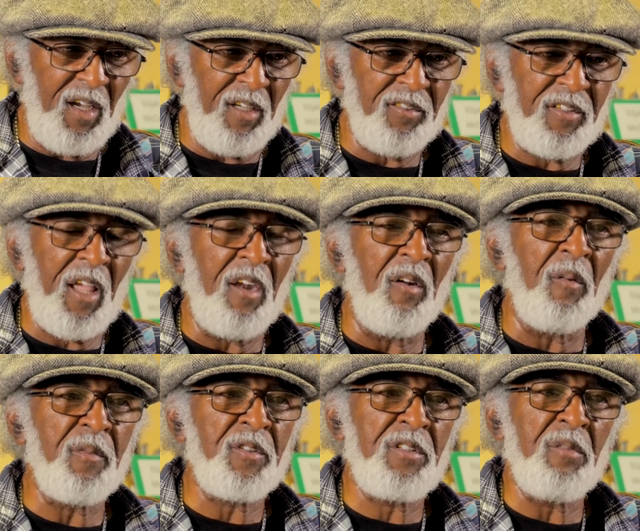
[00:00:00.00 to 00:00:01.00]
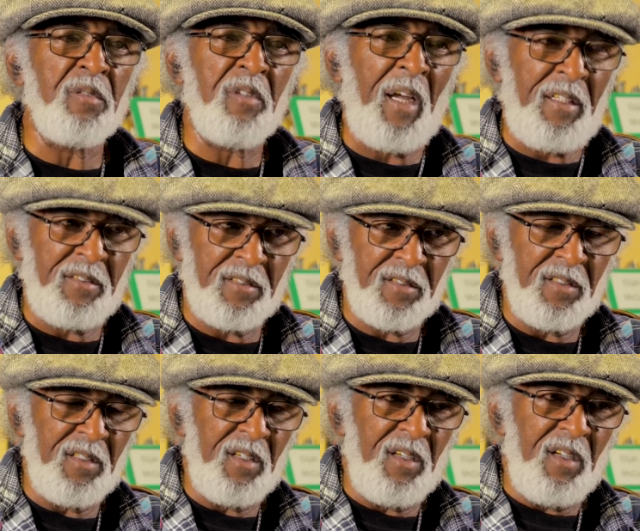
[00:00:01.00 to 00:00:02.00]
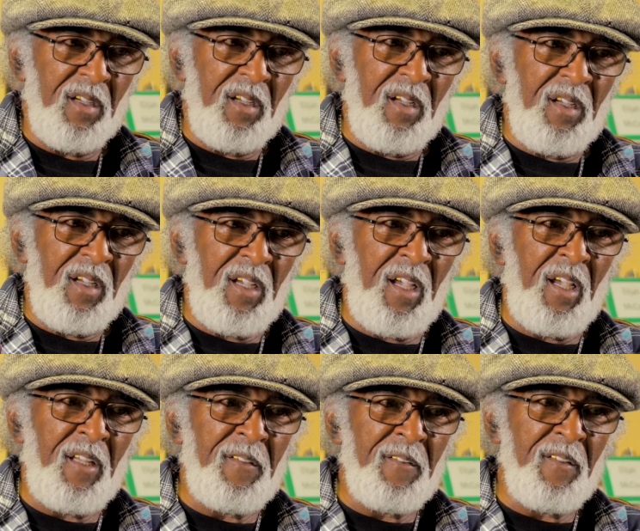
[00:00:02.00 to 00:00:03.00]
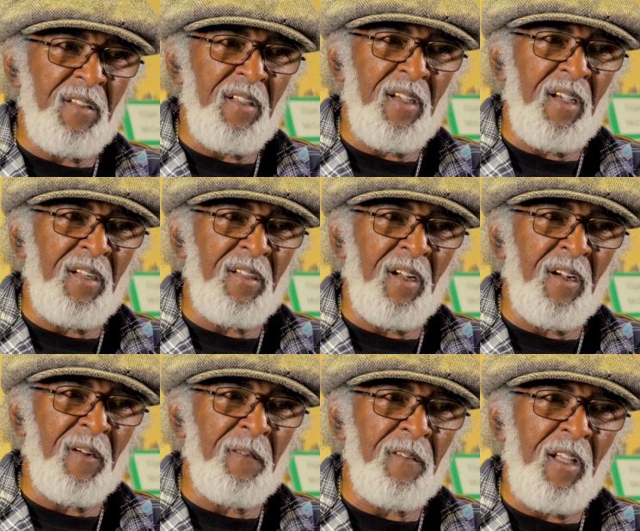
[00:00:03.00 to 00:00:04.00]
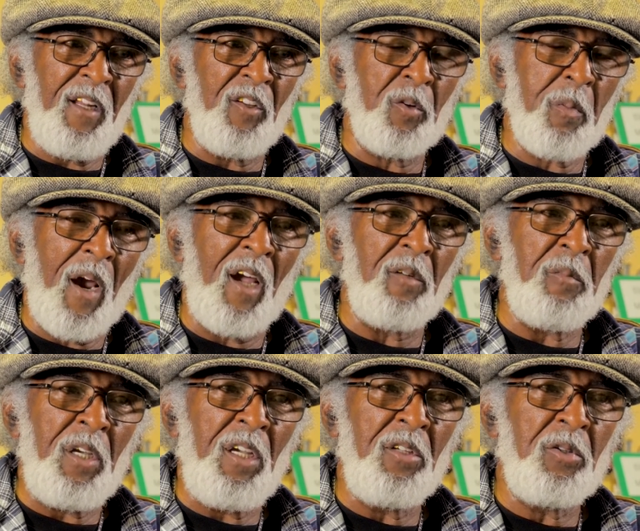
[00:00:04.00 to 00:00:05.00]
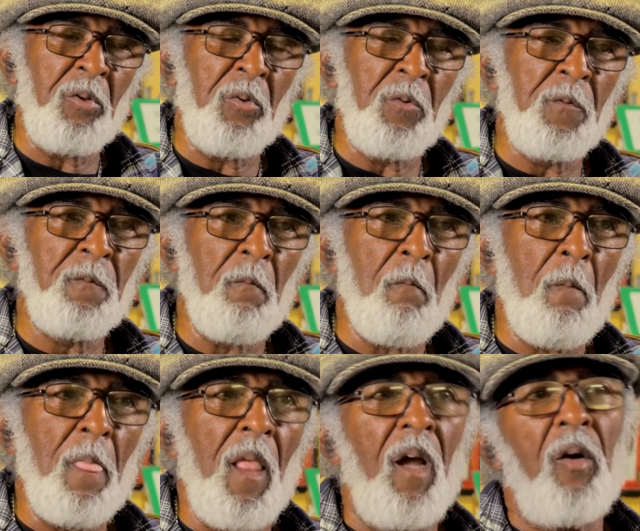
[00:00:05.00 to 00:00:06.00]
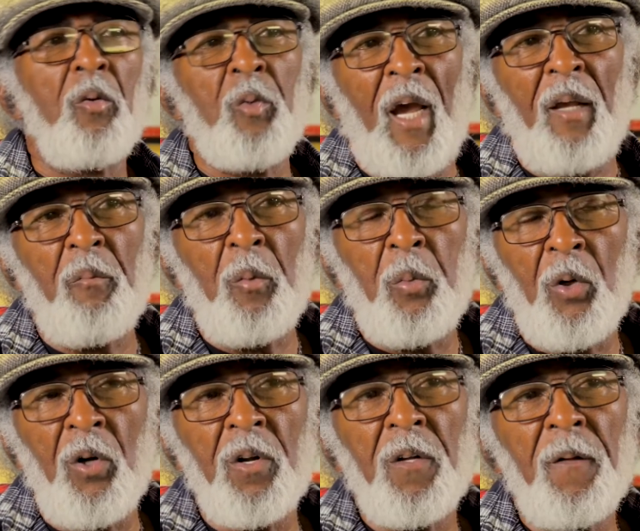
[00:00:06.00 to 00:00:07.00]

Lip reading: and standing up for civil rights. And it inspired me to write my book